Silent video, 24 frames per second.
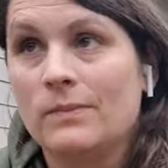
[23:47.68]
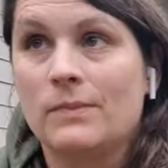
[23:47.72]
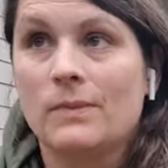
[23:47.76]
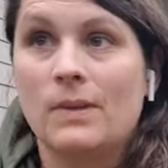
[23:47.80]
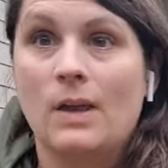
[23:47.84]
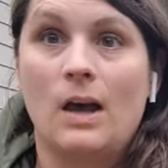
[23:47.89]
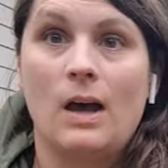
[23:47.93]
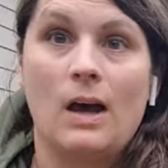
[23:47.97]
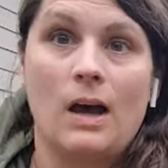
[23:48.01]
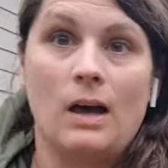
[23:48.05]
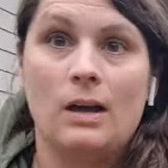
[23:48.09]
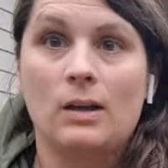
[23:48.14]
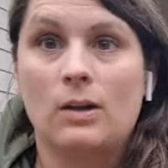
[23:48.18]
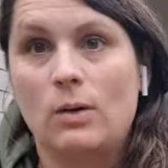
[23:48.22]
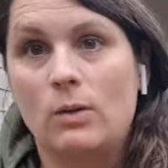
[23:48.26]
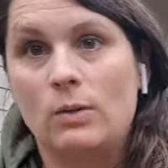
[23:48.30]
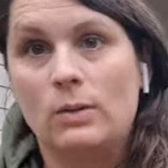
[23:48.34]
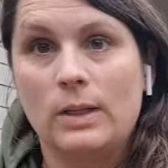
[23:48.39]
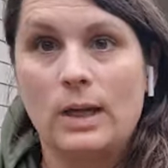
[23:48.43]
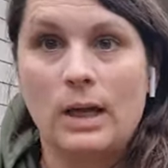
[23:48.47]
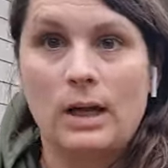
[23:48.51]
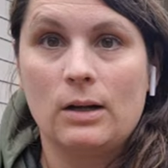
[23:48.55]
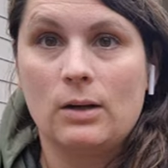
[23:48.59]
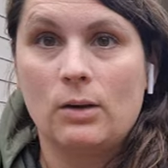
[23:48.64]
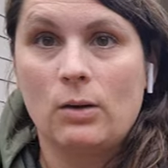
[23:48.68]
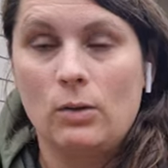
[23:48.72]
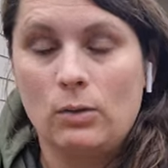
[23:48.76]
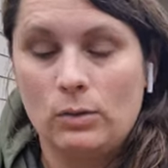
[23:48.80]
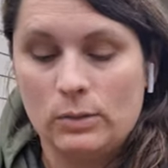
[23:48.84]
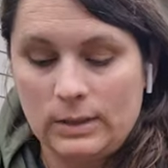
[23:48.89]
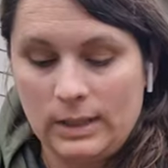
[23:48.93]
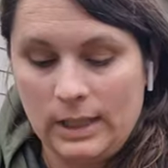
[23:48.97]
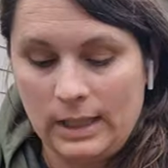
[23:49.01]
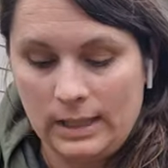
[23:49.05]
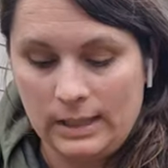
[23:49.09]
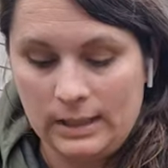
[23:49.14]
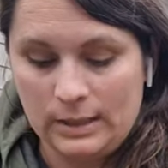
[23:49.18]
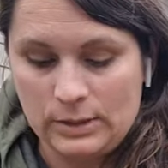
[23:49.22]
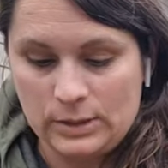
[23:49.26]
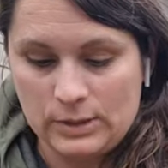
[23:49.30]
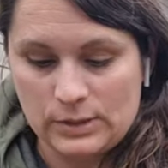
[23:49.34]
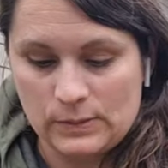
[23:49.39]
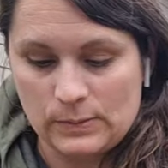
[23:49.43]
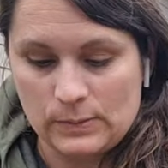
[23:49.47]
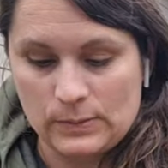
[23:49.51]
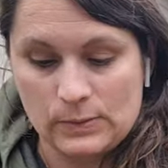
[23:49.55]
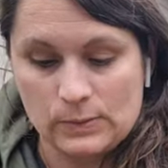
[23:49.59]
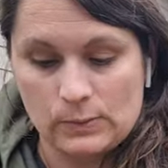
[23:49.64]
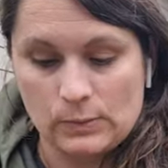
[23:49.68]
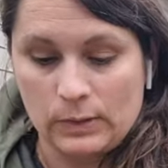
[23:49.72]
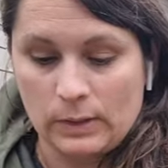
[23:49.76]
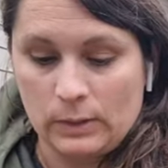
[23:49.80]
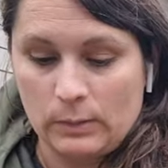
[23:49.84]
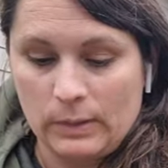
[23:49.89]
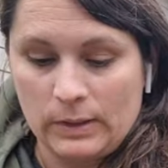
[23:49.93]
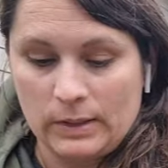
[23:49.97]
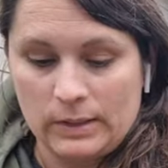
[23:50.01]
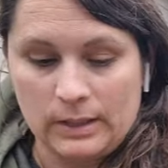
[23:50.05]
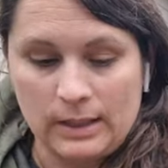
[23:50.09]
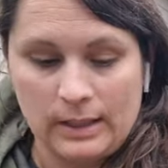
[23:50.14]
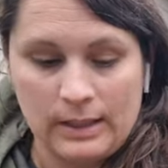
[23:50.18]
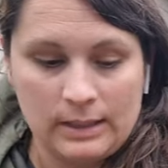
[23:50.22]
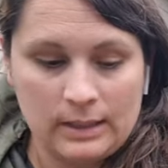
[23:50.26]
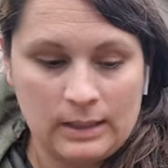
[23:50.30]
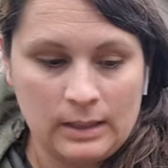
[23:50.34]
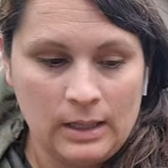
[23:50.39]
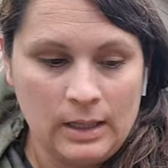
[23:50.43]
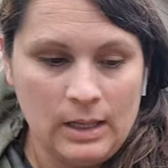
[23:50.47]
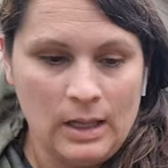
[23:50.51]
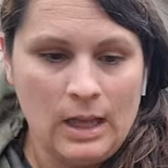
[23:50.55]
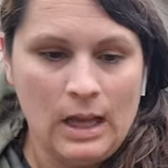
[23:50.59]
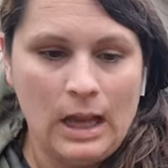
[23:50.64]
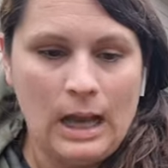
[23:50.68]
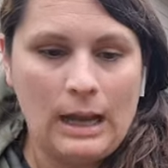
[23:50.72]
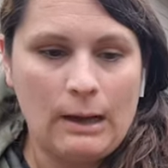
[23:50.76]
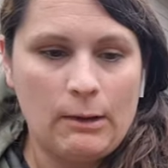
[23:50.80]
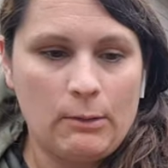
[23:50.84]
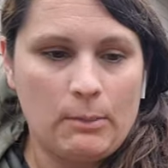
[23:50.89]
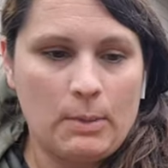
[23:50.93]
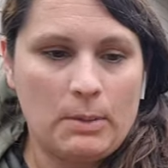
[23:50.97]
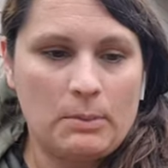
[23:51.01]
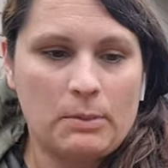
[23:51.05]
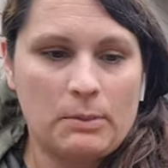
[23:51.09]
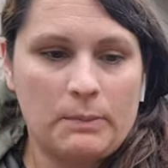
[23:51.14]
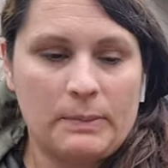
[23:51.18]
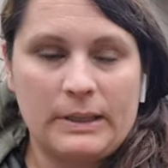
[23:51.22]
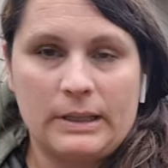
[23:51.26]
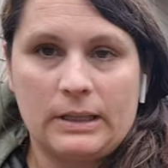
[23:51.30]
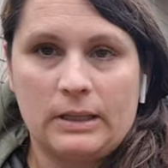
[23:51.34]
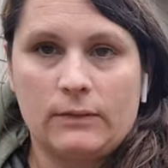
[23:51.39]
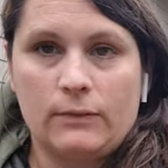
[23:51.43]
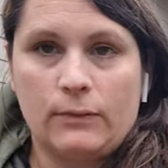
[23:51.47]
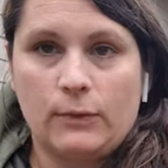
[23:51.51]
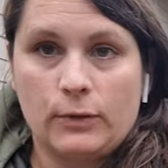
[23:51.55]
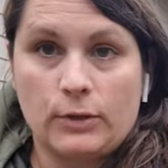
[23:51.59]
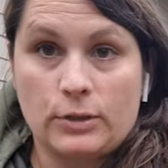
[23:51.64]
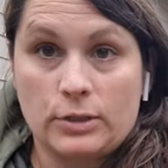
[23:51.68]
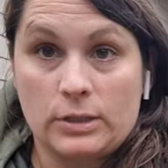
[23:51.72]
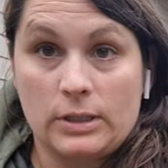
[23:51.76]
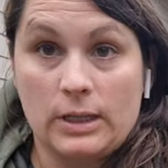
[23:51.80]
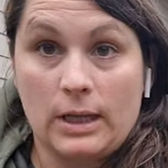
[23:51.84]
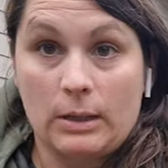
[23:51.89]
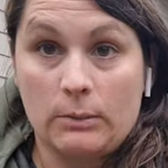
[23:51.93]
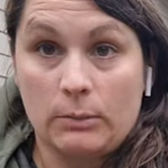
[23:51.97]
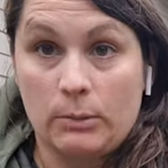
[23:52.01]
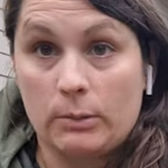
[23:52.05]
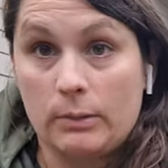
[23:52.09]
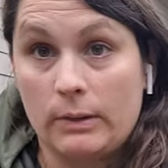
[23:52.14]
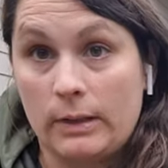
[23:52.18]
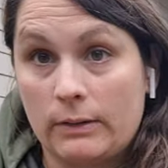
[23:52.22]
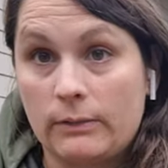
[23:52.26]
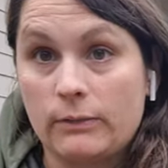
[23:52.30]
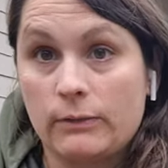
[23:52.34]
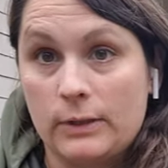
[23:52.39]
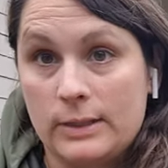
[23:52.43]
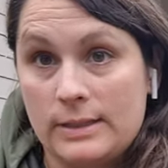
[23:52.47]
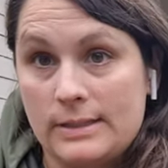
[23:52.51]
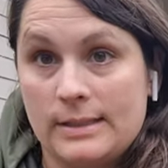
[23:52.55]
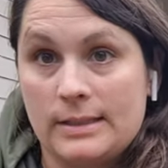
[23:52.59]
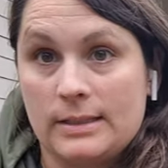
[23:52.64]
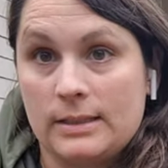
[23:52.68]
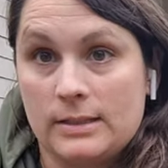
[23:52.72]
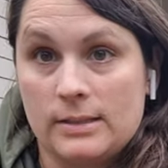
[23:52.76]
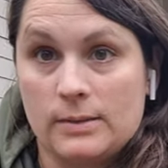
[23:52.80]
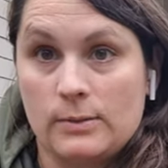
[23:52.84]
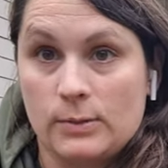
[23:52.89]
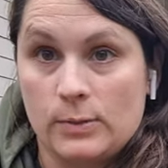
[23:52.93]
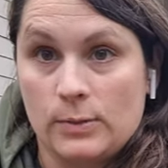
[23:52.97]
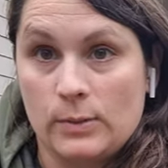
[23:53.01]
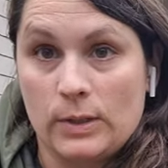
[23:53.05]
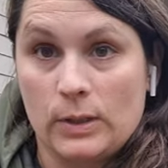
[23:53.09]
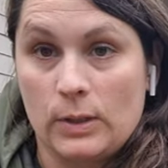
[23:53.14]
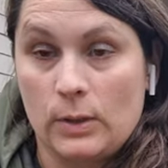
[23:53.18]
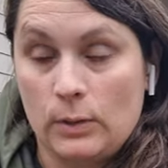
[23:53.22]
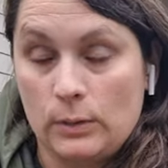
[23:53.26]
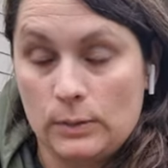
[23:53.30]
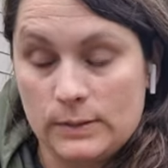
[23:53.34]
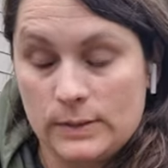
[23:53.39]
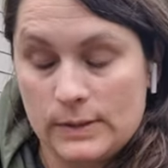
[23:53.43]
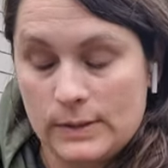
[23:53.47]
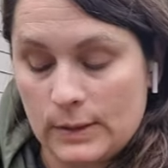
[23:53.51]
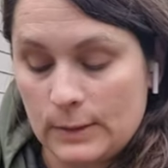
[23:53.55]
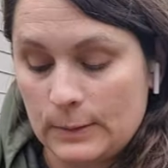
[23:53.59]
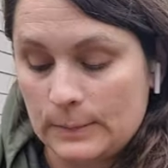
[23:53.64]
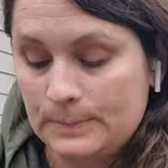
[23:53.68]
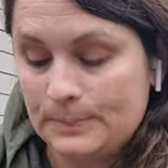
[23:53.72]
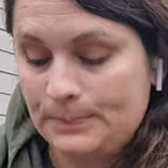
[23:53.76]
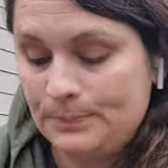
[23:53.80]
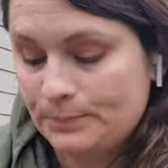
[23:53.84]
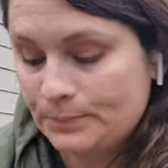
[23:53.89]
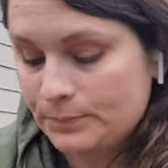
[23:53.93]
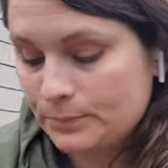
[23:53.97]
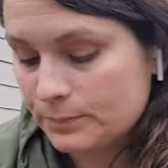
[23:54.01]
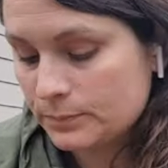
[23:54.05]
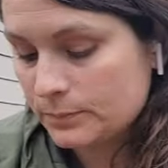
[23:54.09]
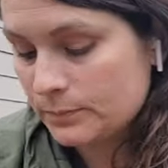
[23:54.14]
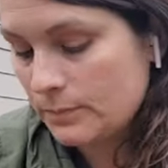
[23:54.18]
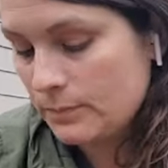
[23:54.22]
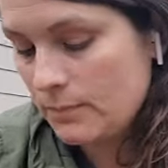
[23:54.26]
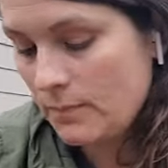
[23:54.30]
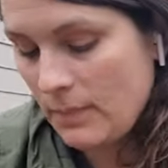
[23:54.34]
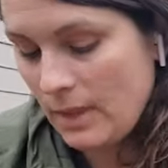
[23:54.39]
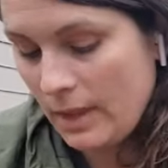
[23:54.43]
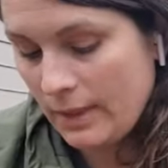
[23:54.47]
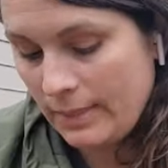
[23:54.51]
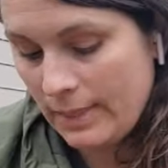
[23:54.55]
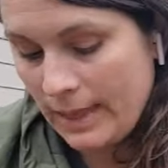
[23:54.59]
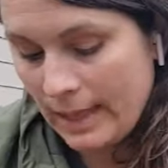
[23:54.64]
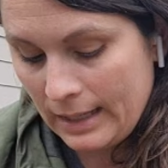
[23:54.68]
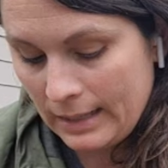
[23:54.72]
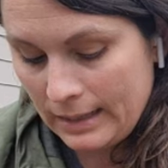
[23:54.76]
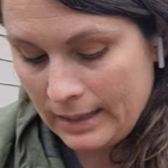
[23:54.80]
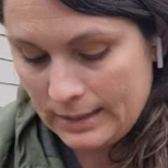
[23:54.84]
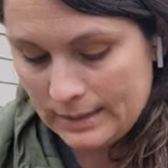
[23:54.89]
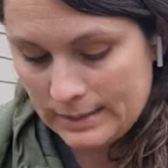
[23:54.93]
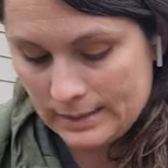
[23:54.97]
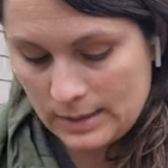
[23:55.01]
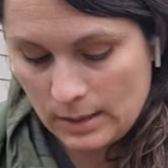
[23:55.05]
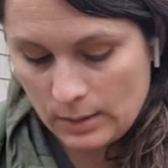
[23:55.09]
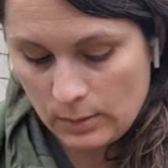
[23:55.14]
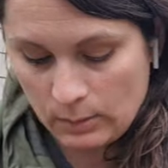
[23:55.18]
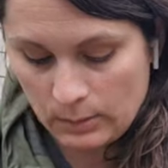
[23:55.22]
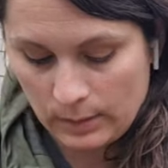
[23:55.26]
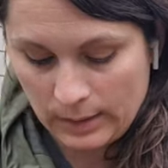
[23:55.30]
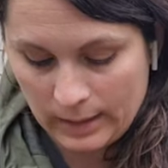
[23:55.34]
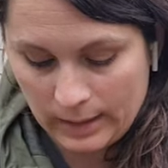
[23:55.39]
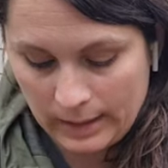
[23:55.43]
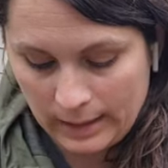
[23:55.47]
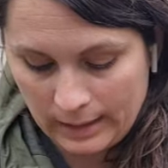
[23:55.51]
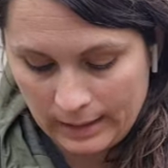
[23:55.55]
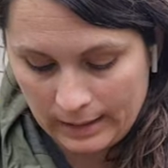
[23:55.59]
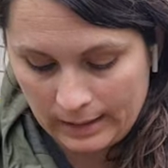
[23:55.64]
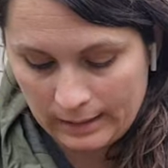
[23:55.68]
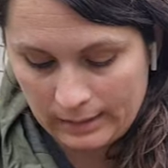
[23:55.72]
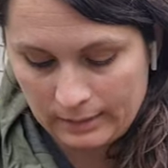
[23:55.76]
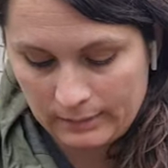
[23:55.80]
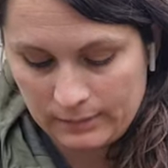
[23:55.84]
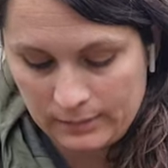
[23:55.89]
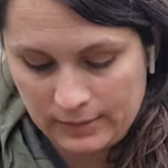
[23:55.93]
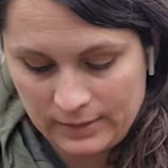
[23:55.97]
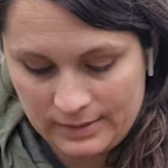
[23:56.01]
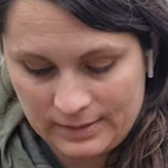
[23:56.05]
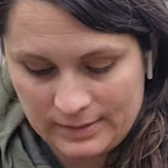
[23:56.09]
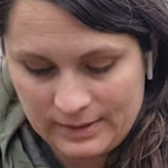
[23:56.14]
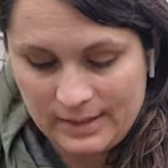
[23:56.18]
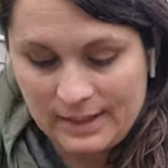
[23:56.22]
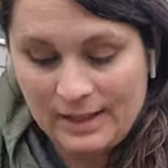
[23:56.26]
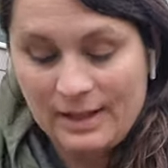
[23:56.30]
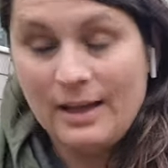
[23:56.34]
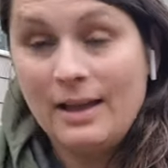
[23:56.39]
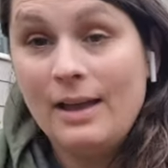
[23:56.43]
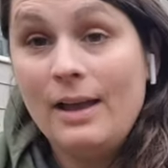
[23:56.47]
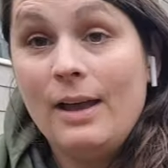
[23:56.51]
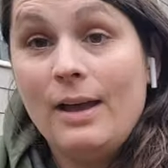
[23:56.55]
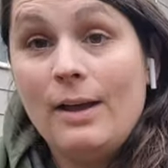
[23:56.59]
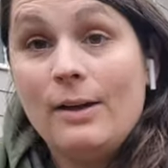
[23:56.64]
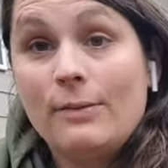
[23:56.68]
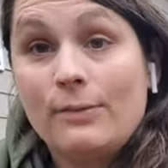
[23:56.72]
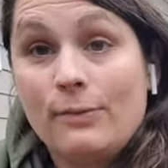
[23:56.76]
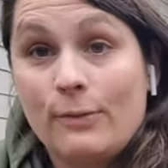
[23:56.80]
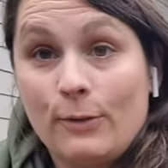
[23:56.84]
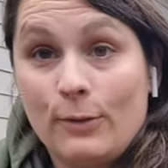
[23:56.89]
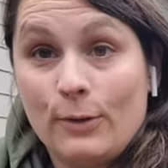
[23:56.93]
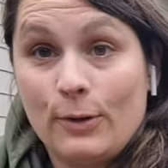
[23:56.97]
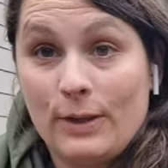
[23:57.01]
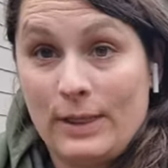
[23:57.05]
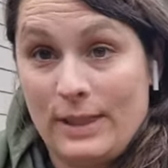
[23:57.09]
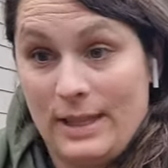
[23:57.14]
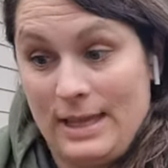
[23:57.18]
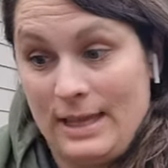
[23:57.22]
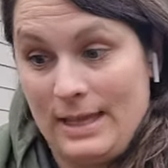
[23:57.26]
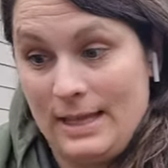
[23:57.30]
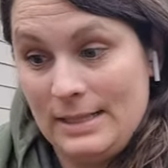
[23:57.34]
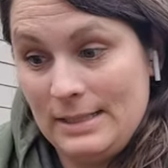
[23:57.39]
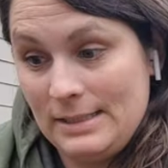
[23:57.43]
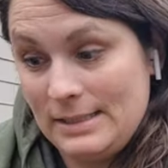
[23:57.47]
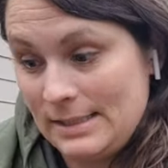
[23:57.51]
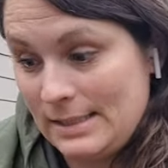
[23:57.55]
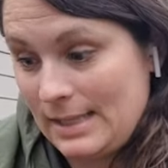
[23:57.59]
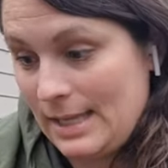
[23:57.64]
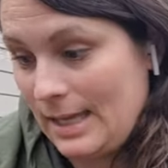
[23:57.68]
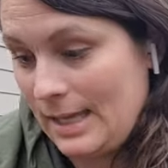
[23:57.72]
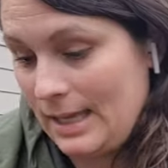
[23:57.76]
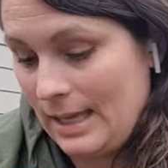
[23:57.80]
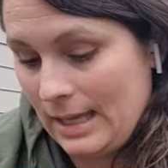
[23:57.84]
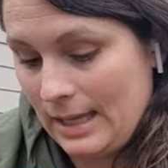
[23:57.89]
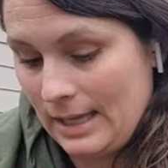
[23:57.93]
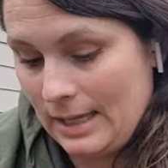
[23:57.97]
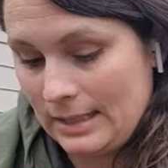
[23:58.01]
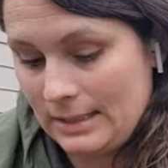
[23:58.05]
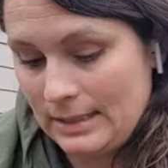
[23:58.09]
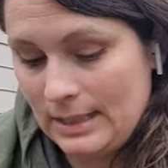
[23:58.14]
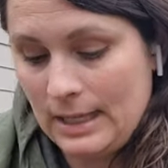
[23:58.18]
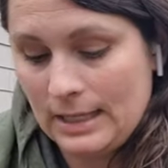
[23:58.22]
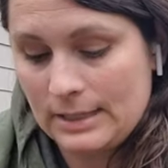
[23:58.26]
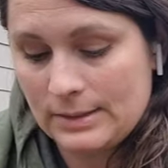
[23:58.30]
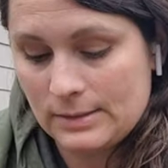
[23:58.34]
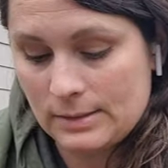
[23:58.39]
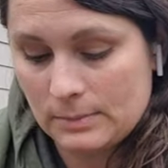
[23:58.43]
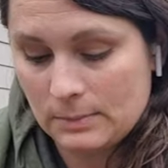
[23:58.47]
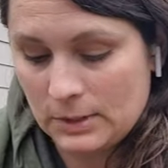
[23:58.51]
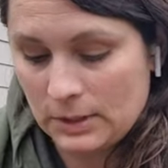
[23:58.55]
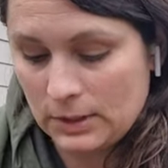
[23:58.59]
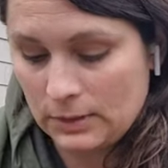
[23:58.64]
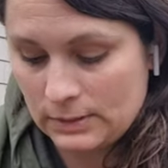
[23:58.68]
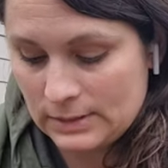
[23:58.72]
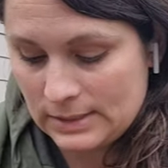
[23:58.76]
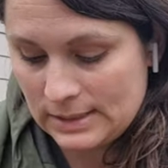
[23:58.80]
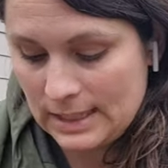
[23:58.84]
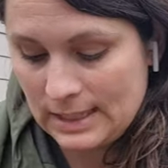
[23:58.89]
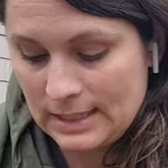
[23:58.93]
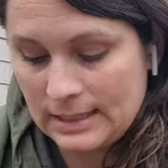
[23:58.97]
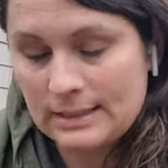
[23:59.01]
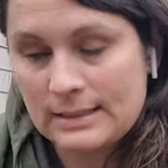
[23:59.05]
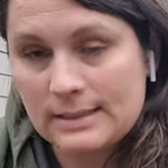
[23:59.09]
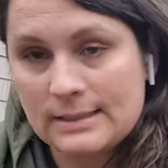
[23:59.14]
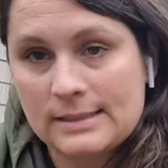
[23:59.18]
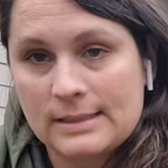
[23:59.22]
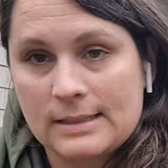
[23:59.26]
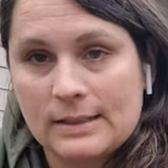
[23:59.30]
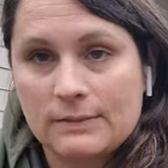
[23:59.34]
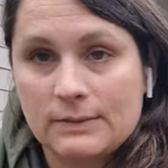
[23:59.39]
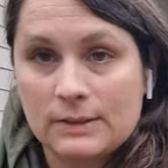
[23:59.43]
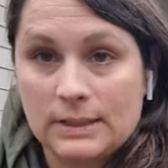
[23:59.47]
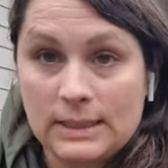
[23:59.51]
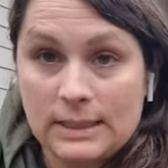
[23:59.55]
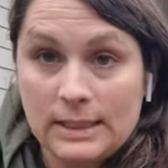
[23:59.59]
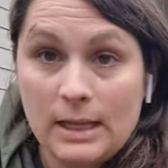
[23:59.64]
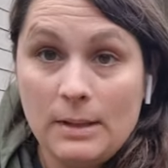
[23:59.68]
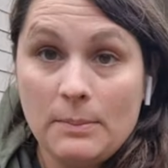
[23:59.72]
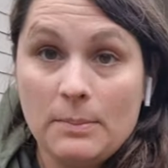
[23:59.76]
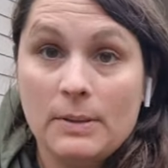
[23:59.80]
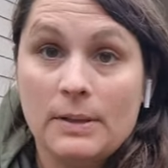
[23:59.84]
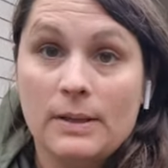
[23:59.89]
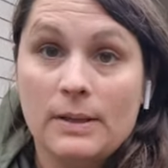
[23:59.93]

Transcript: hot, cold, hot, cold, that it just was really weird. Like I remember being like fourth of July and we were like freezing because it was really cold. So that is what I have for this. And yeah, so I'm gonna go inside, get this stuff cleaned up,